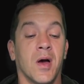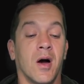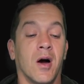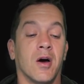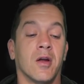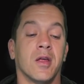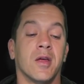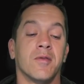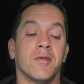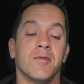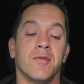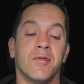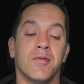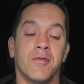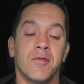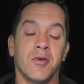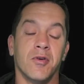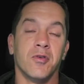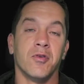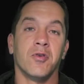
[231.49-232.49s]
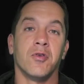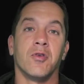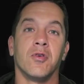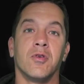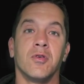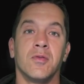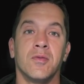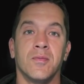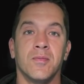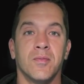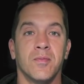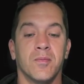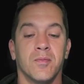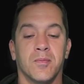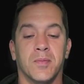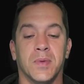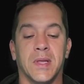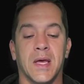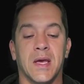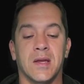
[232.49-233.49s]
on a vertical
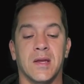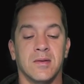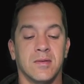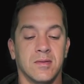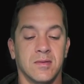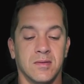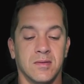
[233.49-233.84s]
plane.